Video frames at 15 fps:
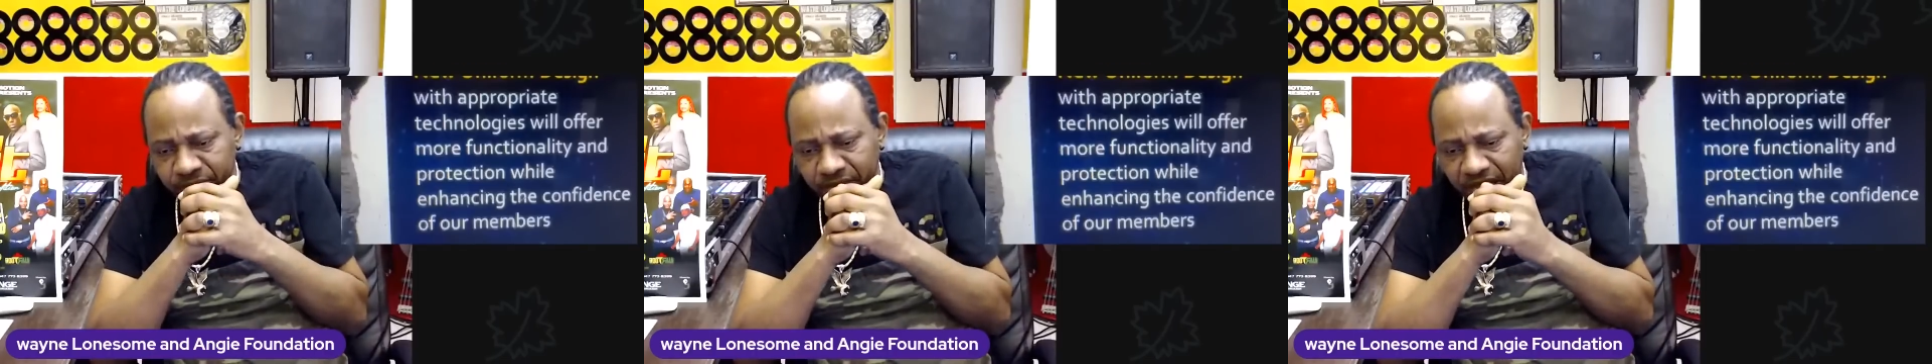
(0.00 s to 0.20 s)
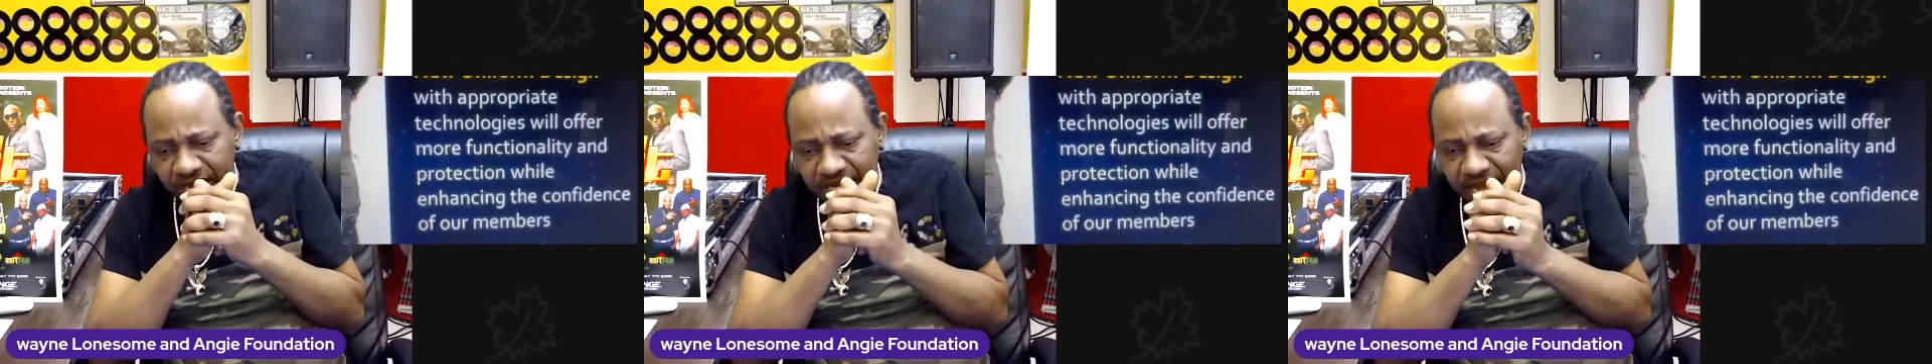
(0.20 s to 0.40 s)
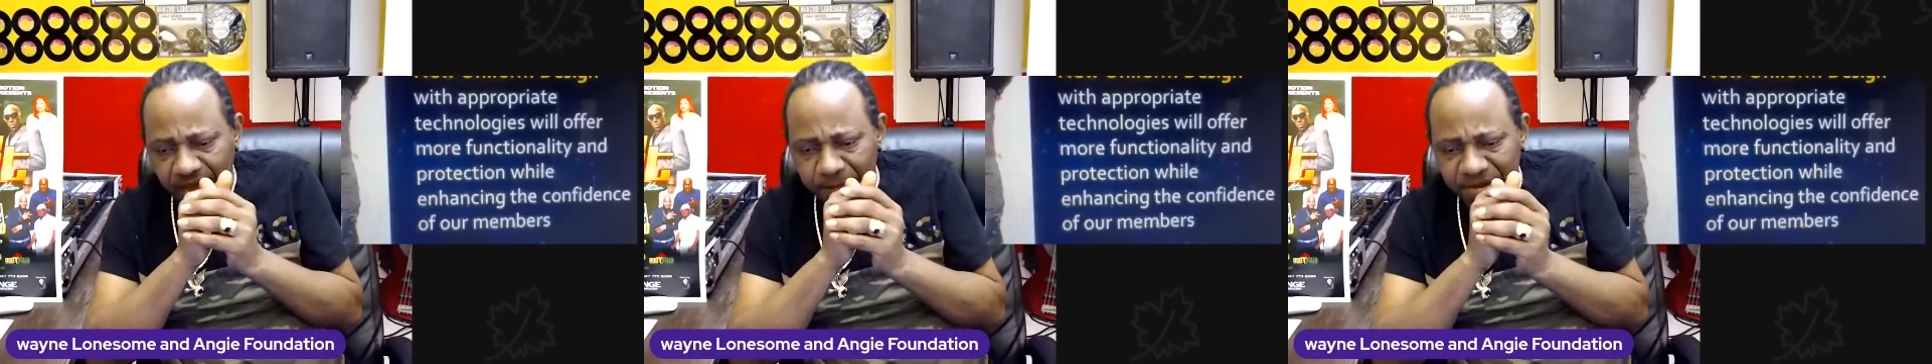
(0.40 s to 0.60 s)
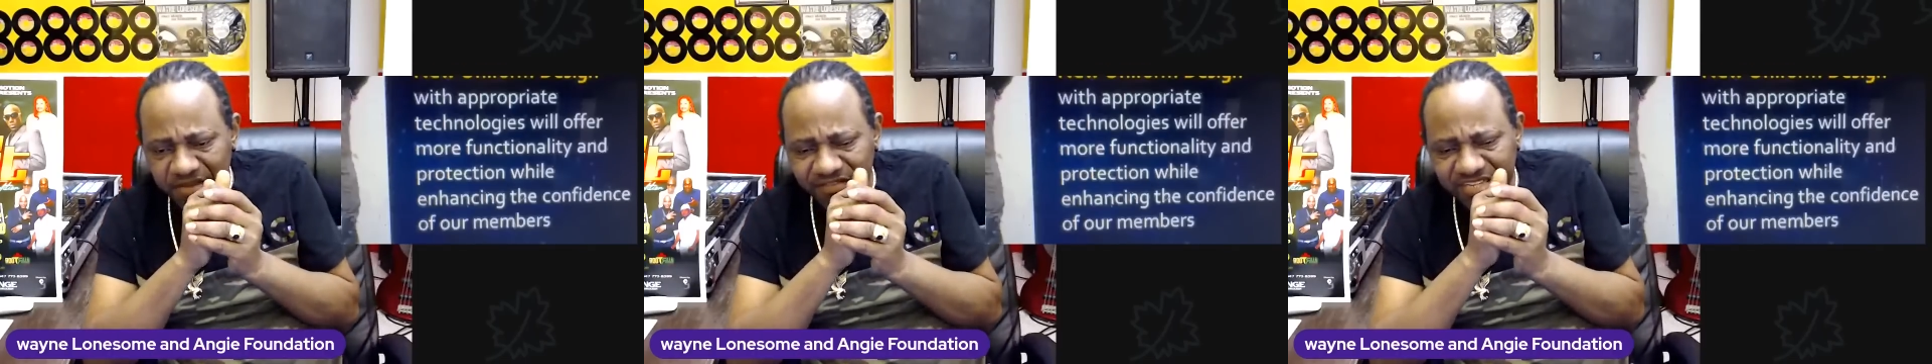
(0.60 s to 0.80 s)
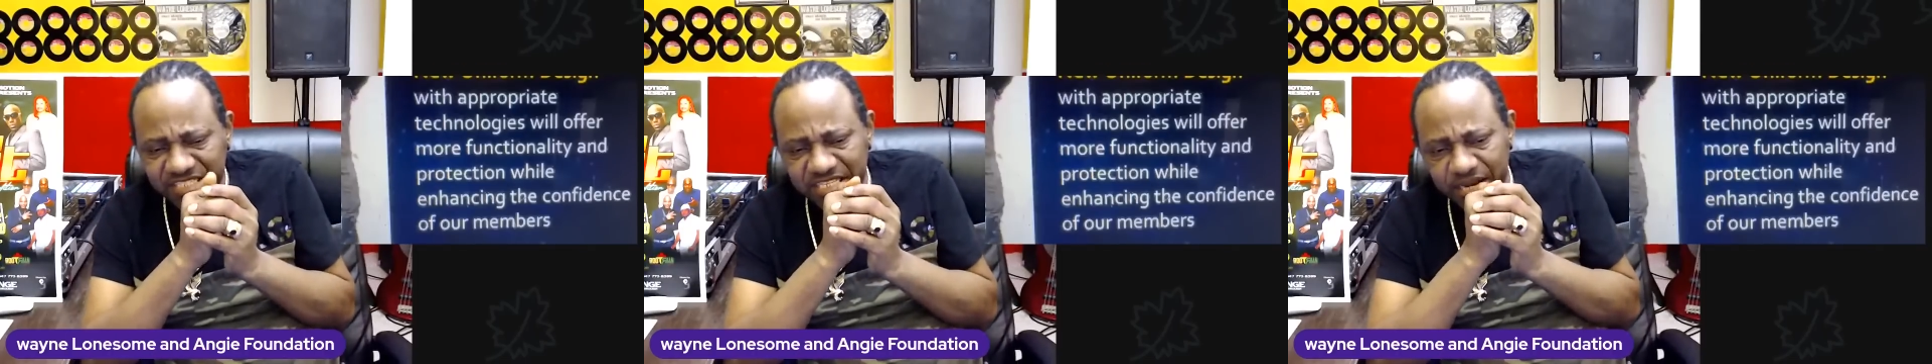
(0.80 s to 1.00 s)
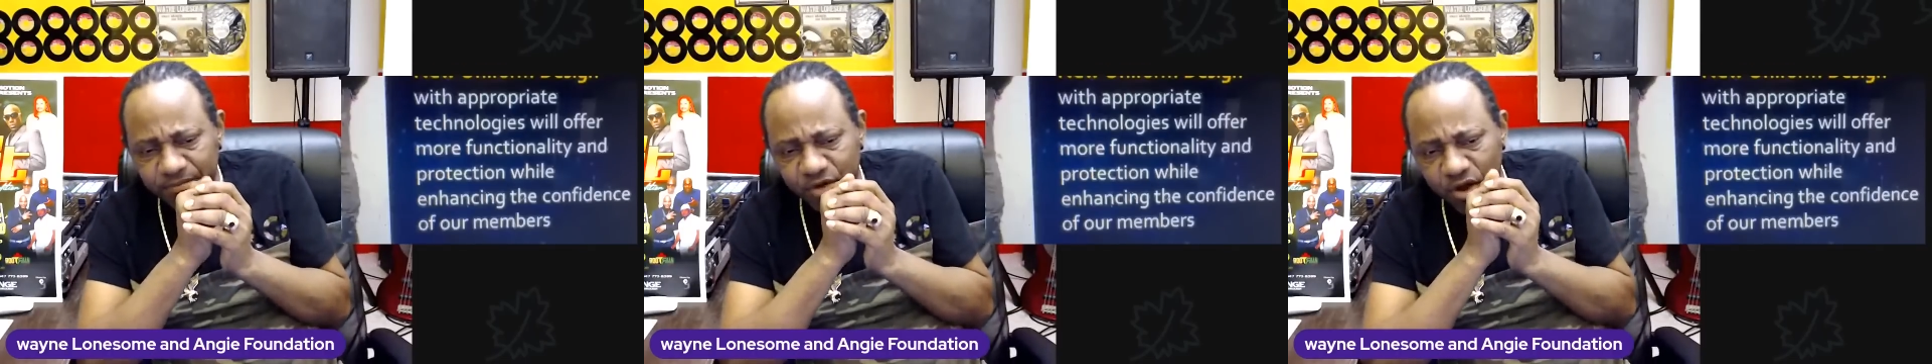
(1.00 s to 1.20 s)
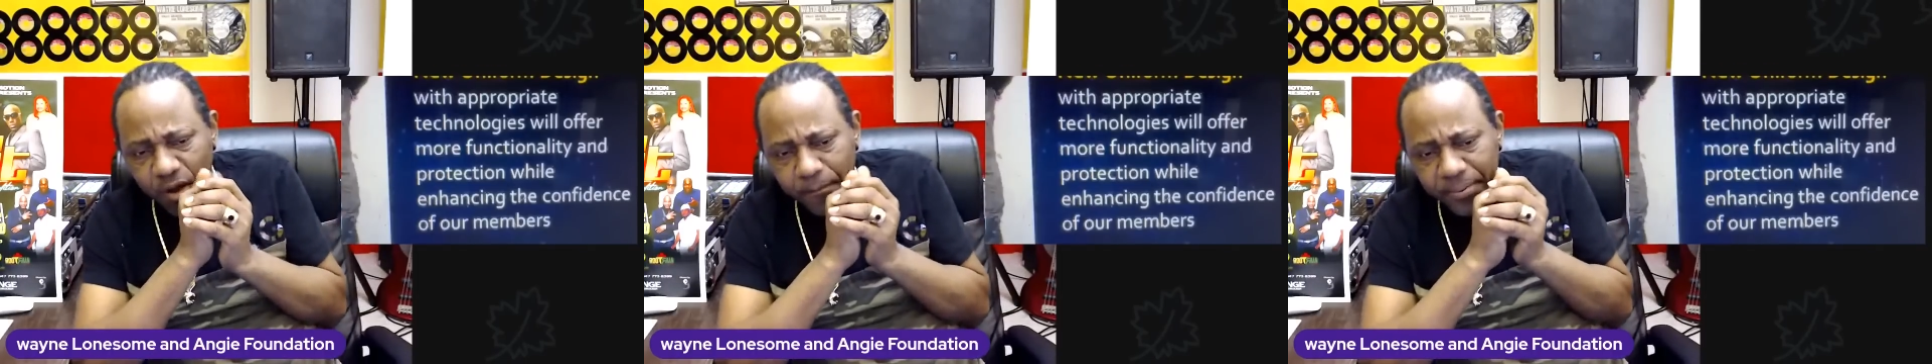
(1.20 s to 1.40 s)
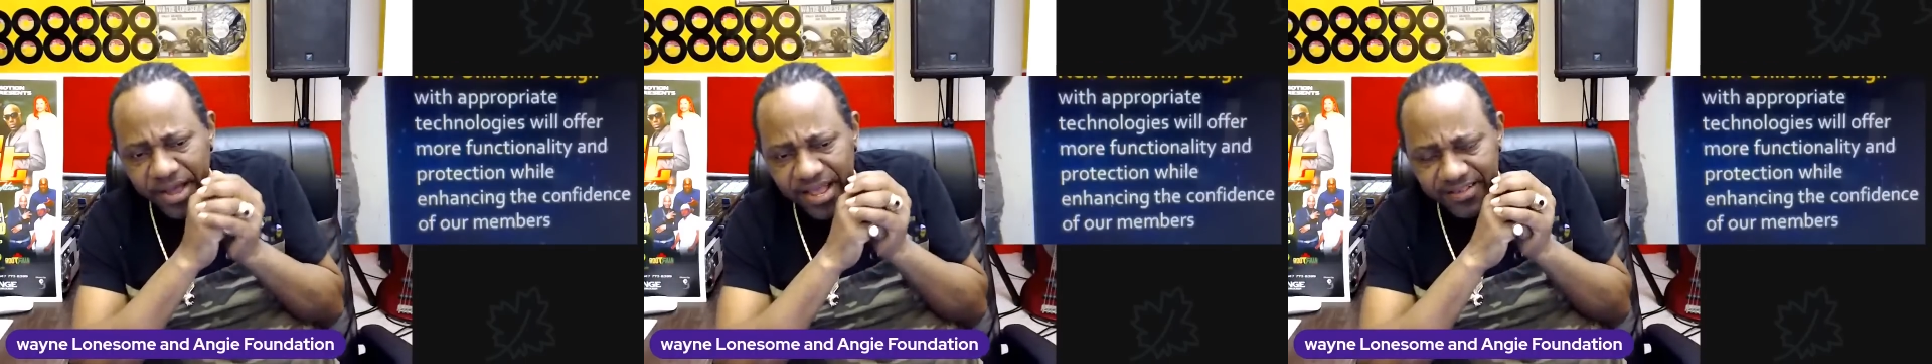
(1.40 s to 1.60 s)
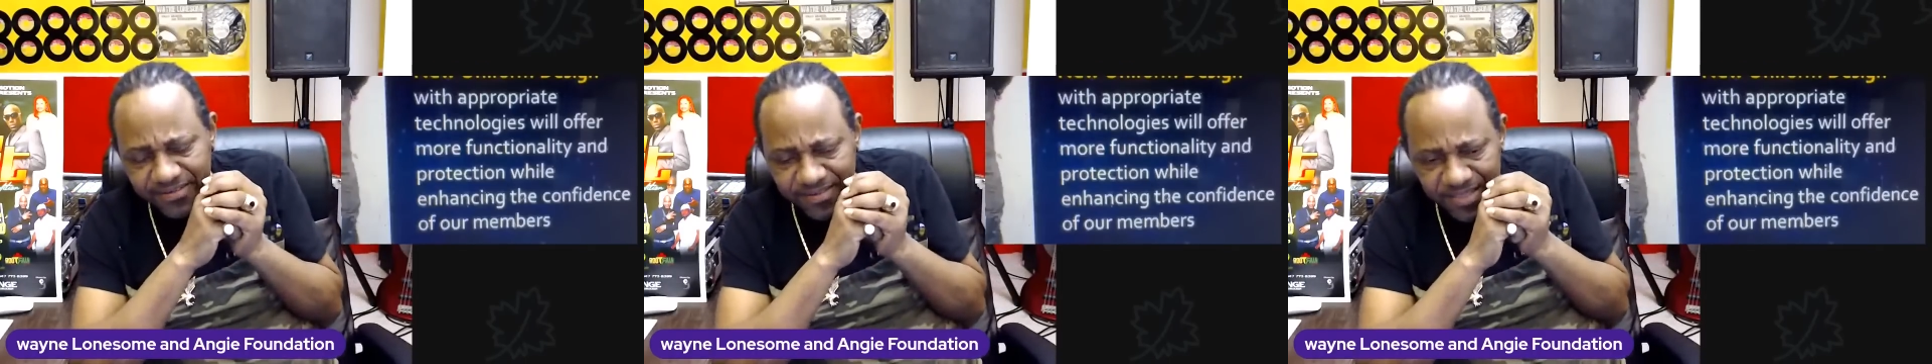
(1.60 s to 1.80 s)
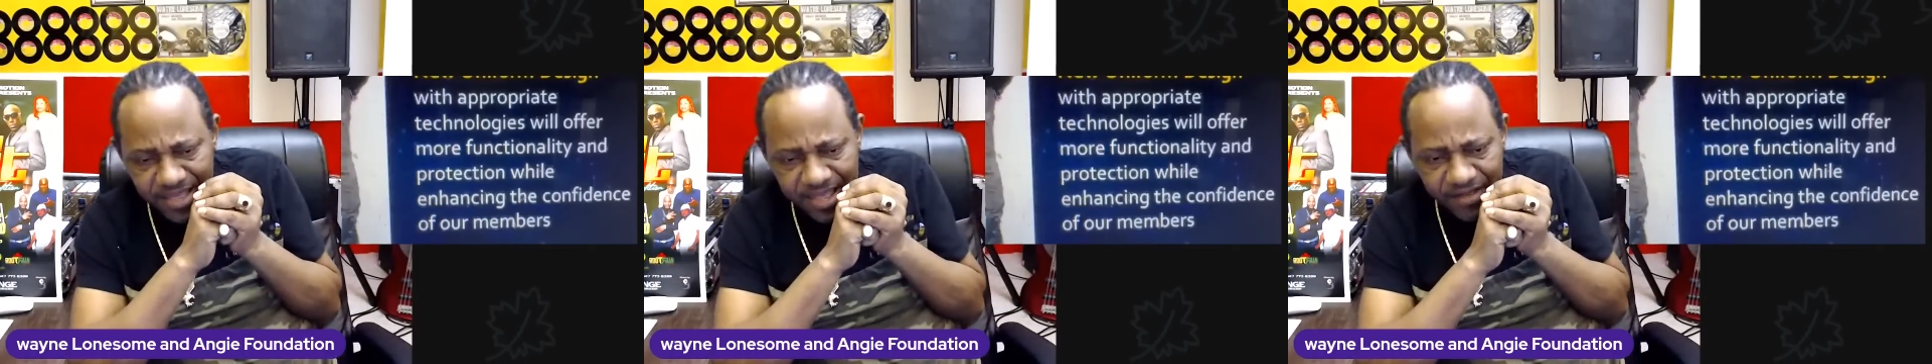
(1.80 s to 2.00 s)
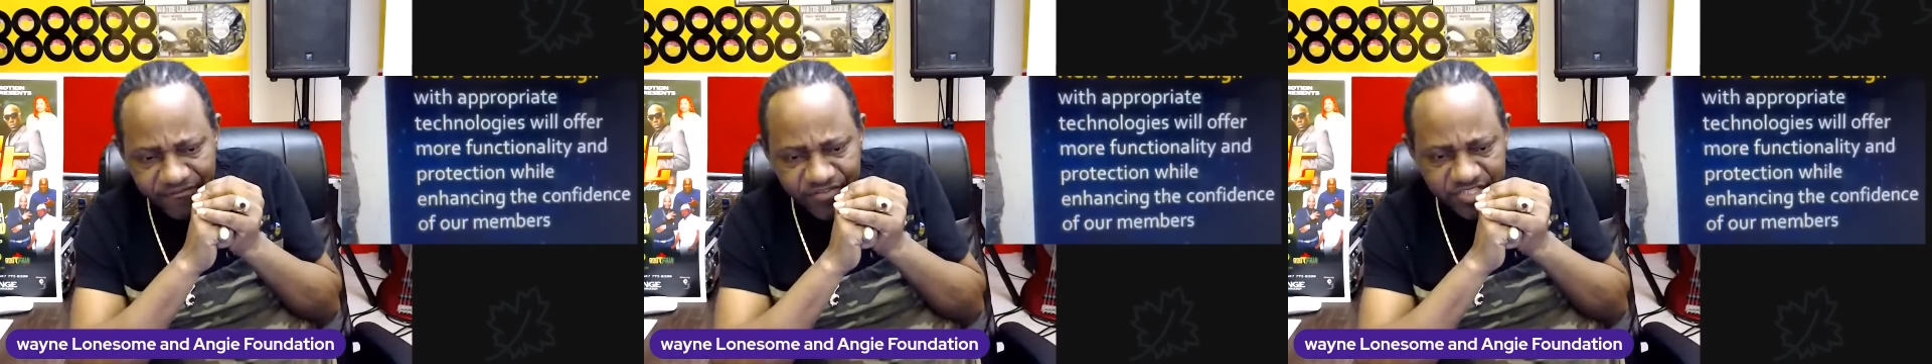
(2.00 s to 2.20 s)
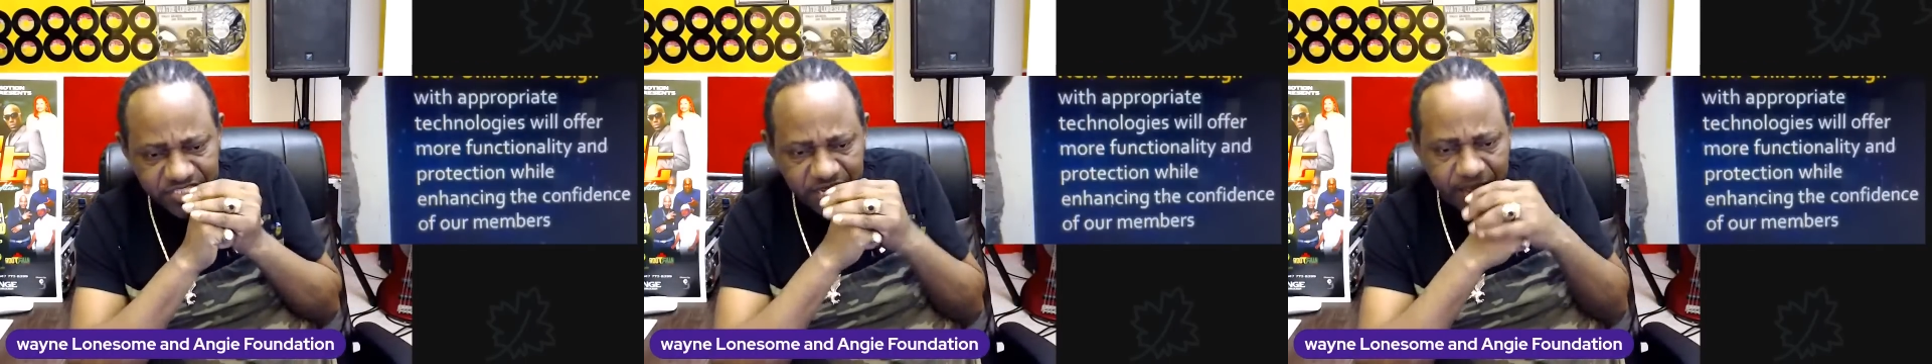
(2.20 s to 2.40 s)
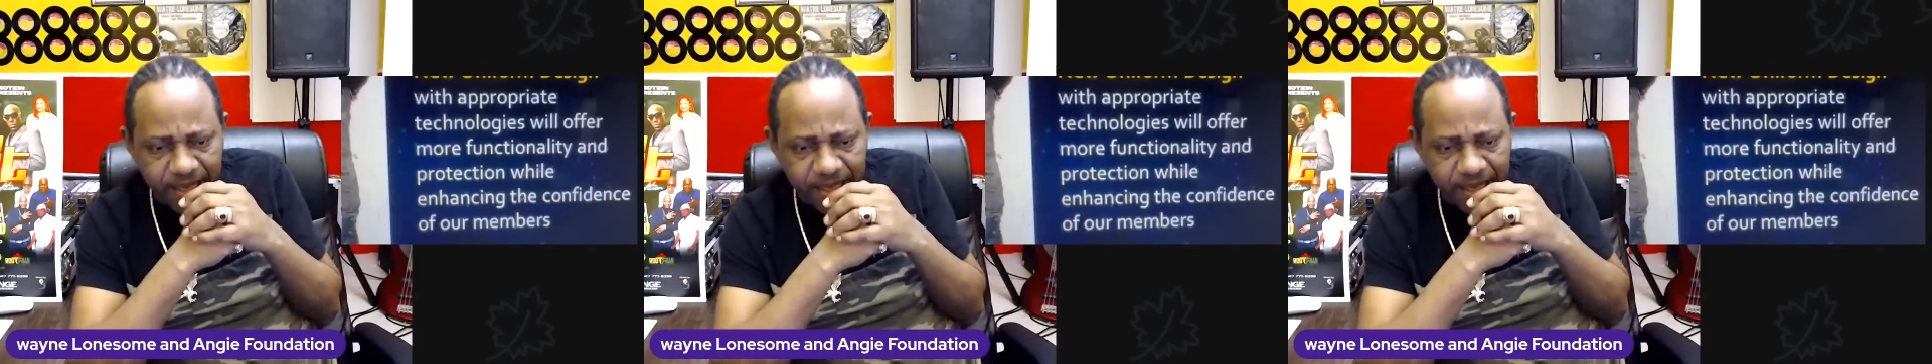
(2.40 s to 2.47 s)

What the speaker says: And I mean, never see them go pass law for say,